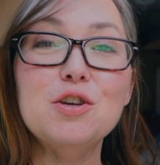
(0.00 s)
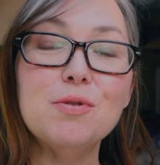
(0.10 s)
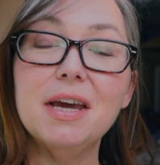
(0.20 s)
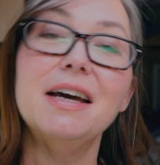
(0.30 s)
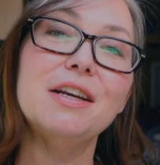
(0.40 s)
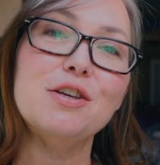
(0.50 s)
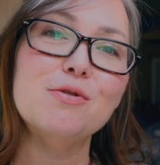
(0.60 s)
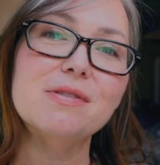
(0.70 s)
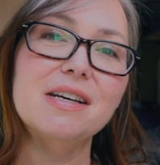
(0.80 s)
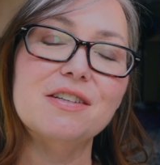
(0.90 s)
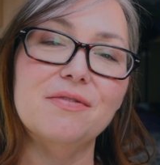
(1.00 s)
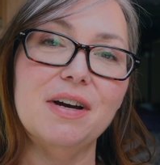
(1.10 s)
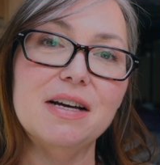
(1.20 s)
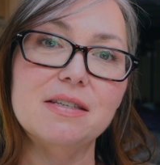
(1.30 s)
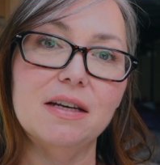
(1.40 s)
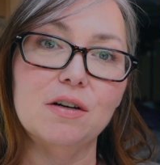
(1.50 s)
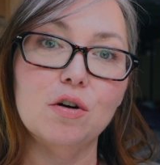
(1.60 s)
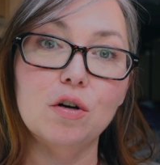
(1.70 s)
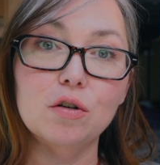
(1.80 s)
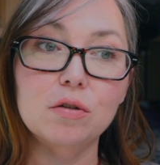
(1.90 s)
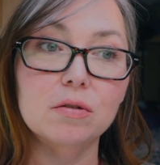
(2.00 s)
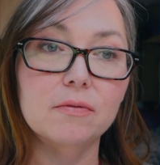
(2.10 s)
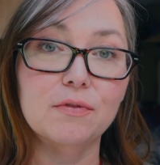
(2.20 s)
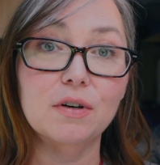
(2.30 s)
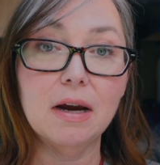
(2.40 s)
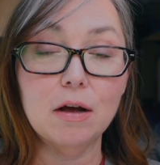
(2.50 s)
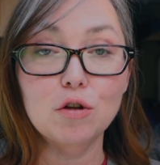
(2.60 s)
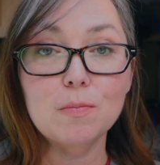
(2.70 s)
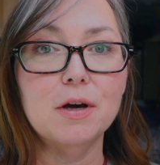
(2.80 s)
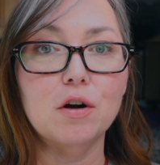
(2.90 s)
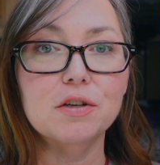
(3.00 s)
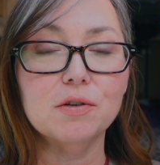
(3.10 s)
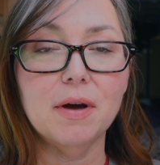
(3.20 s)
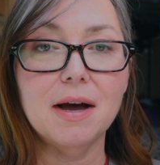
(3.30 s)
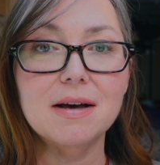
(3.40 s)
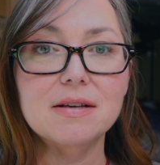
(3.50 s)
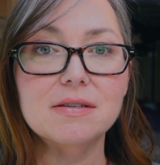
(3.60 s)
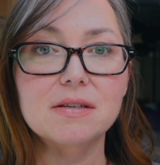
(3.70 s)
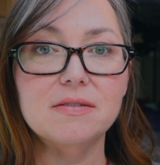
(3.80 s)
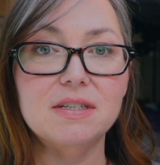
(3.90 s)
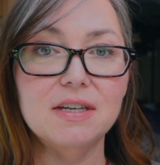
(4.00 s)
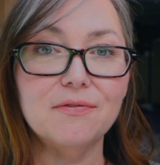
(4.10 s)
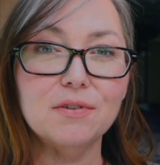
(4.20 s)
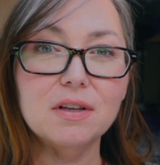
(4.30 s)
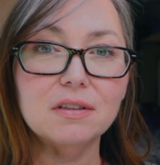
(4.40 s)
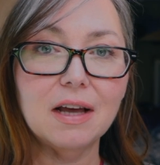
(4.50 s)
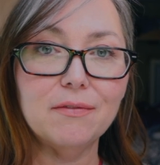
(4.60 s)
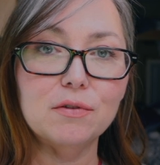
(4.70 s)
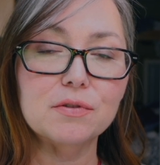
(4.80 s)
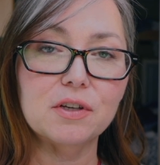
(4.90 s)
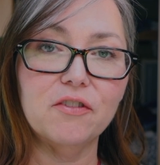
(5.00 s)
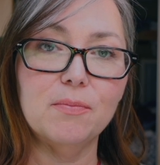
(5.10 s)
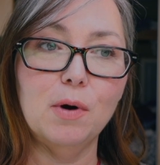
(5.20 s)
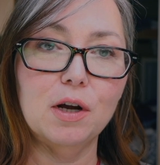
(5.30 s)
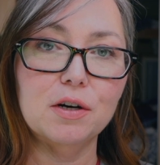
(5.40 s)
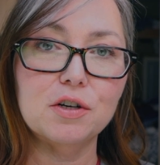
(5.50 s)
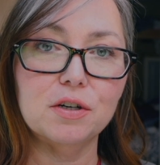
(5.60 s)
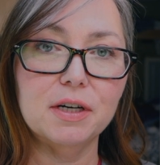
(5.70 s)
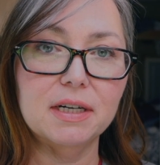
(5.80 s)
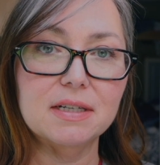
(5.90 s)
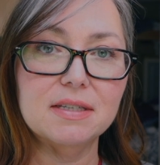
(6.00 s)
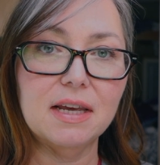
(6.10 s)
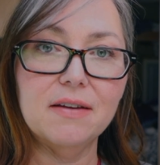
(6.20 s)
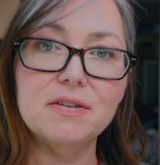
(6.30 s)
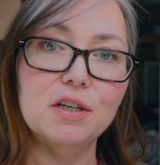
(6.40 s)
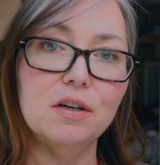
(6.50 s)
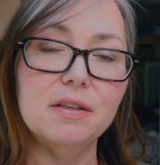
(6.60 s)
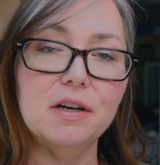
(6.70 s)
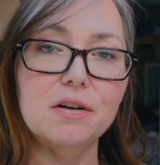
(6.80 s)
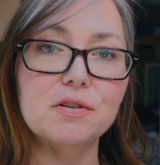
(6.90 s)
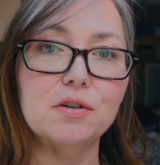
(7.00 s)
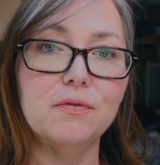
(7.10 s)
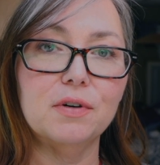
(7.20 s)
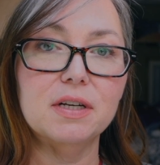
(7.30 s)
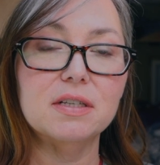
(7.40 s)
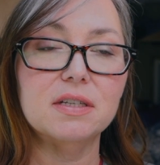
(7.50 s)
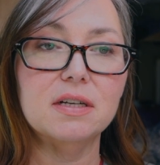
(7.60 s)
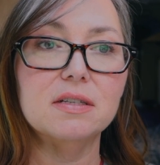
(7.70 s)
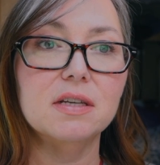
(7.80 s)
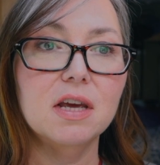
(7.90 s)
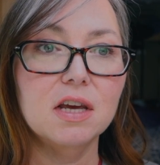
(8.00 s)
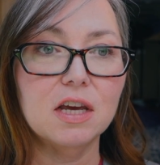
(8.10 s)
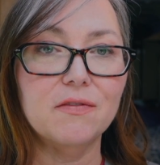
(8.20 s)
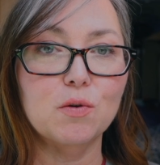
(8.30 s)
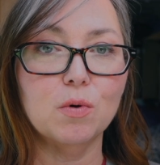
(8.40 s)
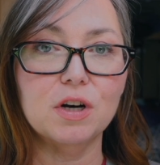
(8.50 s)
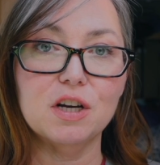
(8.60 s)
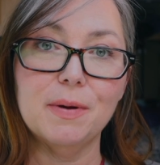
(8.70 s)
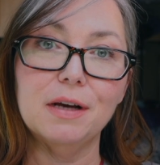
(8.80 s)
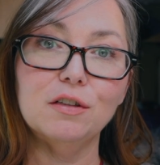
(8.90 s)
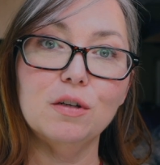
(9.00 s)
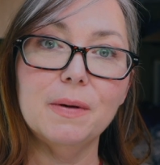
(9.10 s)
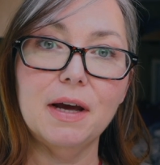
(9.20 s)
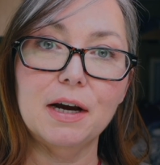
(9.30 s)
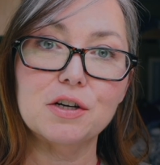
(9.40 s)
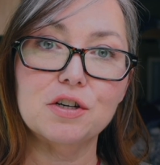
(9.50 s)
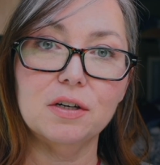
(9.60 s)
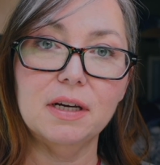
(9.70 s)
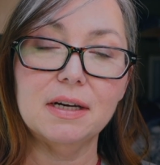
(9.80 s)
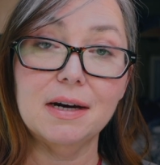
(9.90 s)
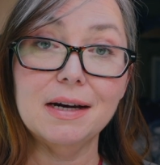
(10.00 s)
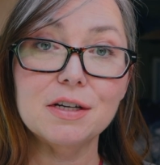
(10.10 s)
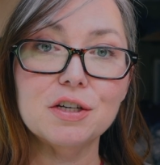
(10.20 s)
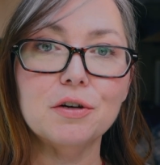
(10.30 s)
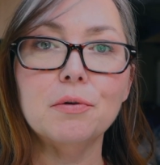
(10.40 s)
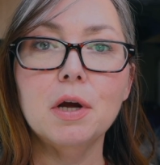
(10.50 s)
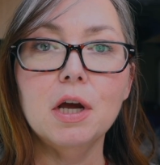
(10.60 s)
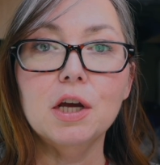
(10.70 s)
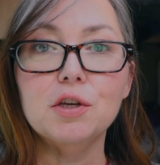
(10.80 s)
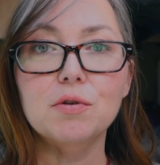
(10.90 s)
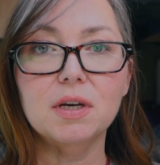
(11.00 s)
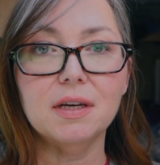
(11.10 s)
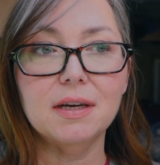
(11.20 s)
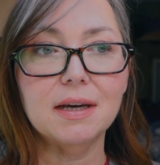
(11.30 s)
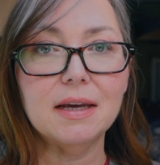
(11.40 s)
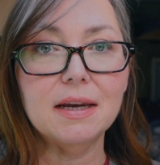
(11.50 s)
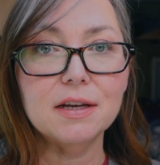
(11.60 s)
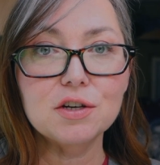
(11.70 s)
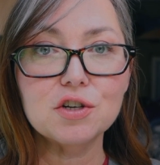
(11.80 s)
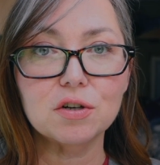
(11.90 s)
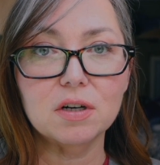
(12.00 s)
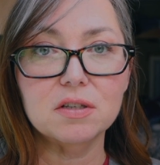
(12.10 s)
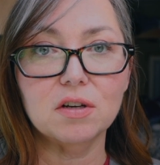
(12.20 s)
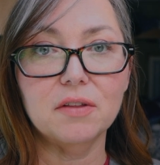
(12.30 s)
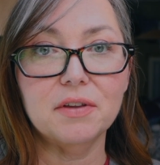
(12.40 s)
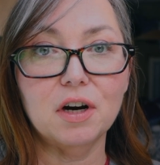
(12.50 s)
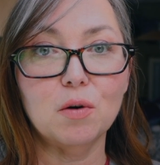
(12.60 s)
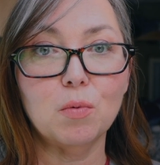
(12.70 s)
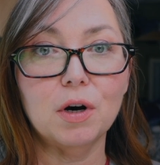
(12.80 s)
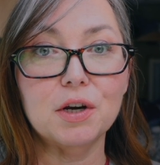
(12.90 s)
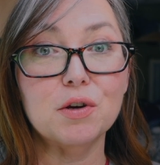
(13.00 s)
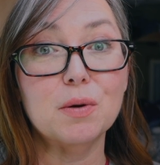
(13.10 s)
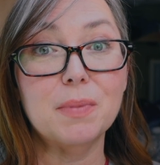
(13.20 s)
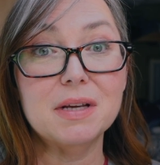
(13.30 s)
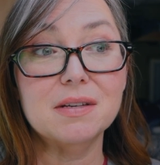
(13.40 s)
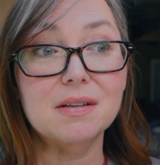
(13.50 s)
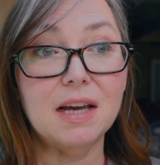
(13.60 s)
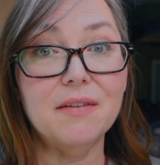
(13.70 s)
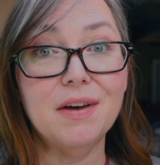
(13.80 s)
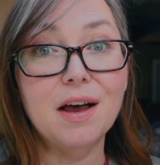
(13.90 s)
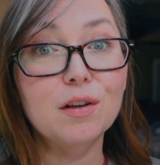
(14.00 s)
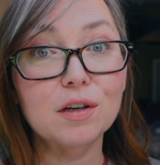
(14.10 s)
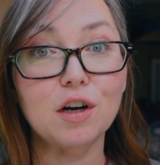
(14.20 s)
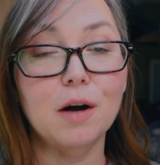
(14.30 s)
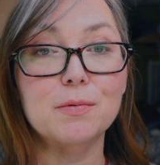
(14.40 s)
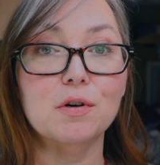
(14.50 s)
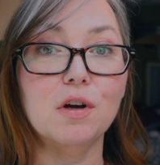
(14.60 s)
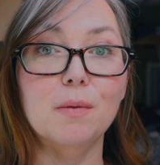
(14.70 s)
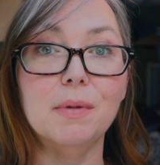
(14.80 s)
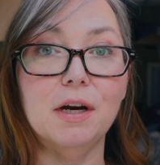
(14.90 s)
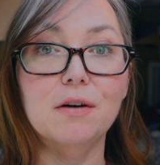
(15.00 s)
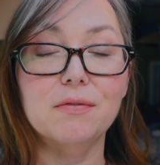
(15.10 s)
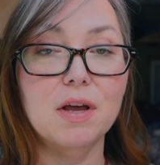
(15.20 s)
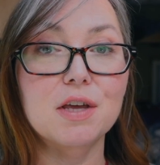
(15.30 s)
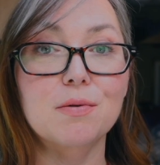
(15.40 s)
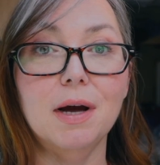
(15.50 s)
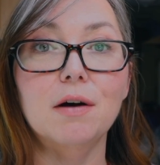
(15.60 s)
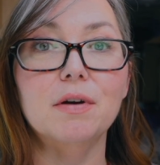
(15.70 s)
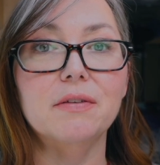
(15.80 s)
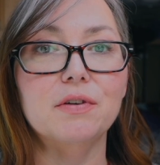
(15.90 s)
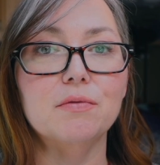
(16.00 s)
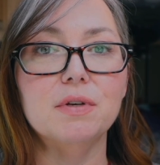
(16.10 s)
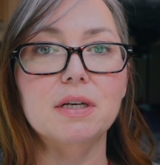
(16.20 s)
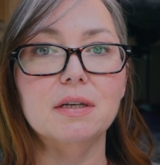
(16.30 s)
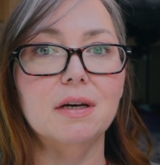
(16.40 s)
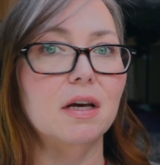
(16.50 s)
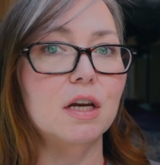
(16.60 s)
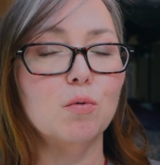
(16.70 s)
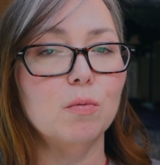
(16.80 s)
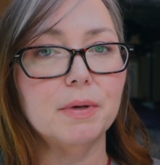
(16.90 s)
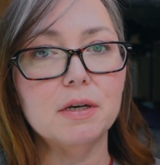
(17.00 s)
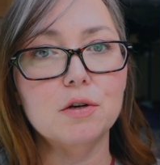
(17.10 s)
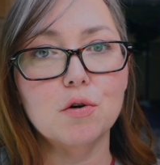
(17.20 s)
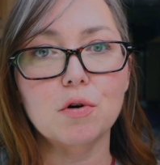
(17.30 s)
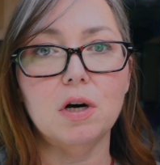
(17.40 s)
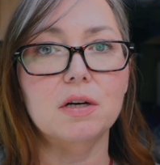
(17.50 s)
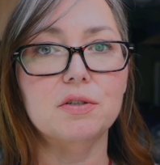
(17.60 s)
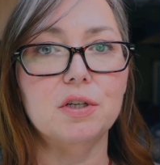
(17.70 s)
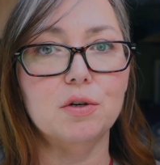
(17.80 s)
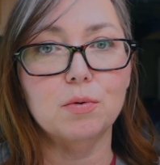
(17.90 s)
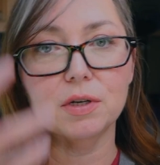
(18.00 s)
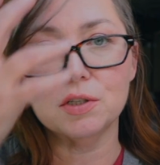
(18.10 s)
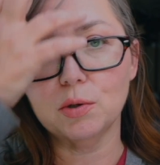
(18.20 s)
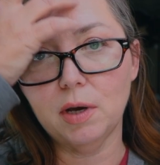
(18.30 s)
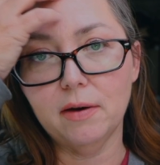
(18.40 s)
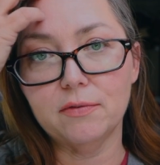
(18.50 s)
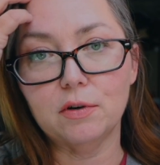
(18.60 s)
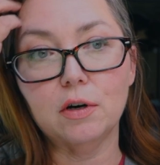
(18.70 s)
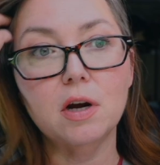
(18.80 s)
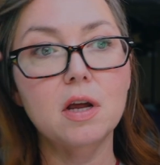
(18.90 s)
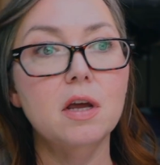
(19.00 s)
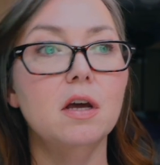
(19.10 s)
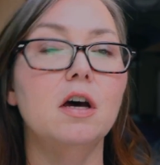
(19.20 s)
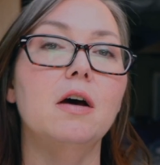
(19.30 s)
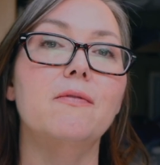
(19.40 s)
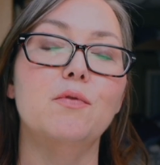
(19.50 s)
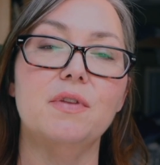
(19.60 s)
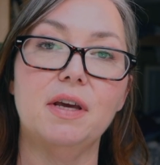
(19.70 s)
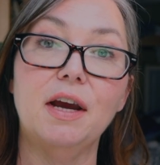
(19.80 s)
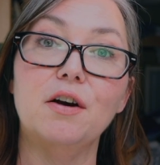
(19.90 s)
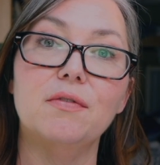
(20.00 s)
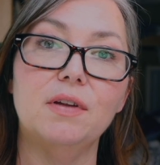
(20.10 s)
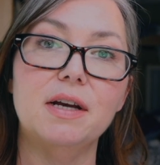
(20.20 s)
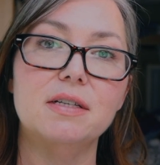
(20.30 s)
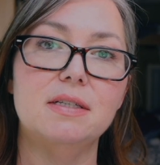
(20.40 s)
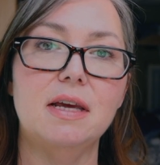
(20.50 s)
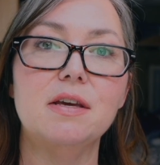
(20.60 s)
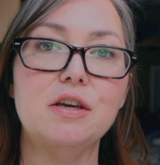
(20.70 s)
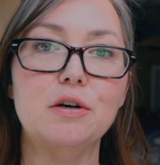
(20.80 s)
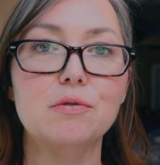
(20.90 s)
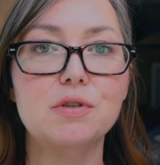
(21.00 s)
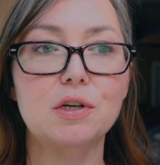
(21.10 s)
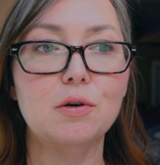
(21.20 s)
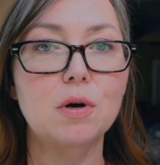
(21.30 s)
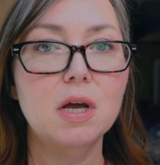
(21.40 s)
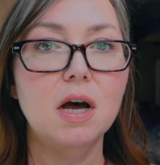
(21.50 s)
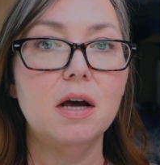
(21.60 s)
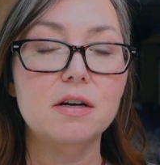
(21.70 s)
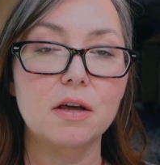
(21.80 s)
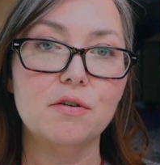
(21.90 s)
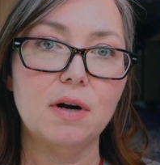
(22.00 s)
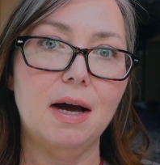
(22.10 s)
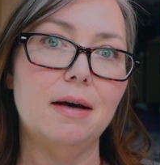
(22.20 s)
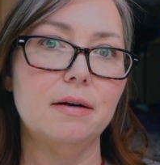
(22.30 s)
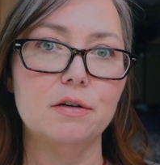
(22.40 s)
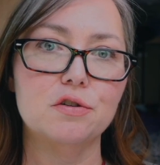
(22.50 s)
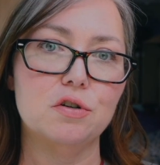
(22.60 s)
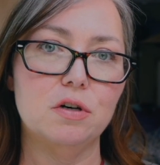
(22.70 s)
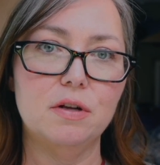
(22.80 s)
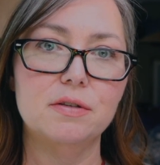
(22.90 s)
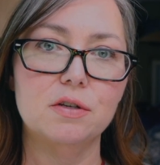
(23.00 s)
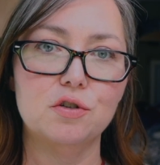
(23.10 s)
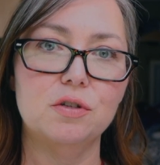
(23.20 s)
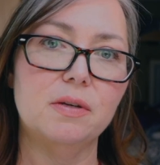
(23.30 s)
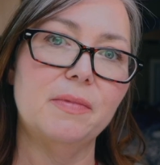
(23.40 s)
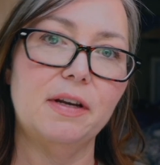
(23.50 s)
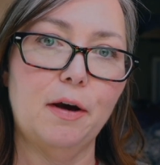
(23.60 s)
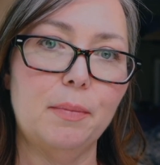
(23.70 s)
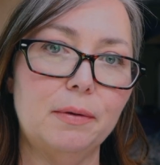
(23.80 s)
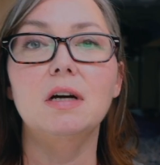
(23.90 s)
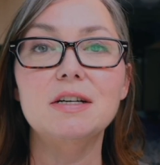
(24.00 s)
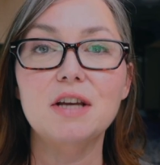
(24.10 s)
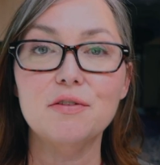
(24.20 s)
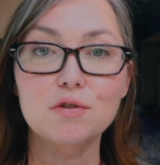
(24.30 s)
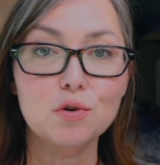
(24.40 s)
You can use that device and call for help. It also has different levels of monitoring and safety on there. So for instance, if you wanted to pay a little bit extra like I do, you can get insurance on there where you can basically have a helicopter come care flight you out if you need it, and it will be no cost to you whatsoever for the care flight to take you. So another added assurance should something happen. Another